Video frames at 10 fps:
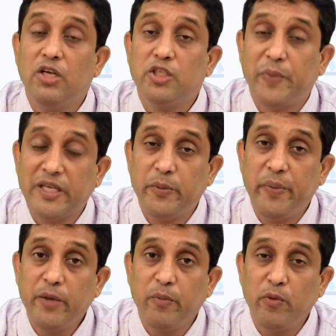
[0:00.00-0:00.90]

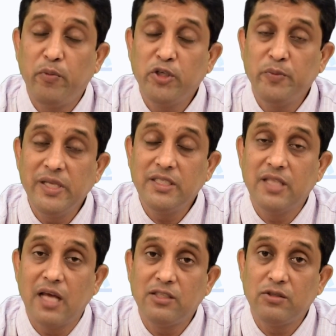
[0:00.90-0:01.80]
Specific purpose means
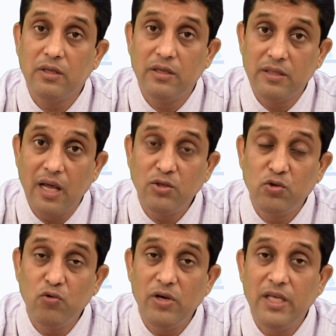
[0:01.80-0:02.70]
that
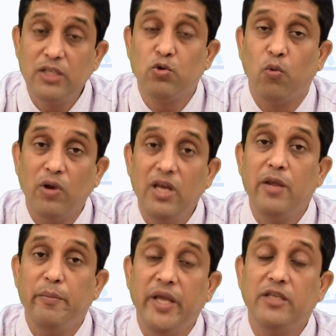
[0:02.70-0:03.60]
tool is only
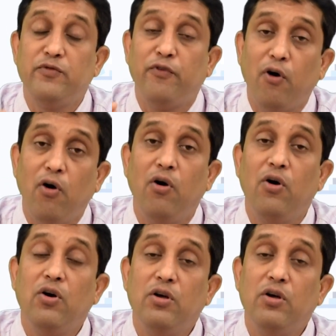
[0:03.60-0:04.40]
meant for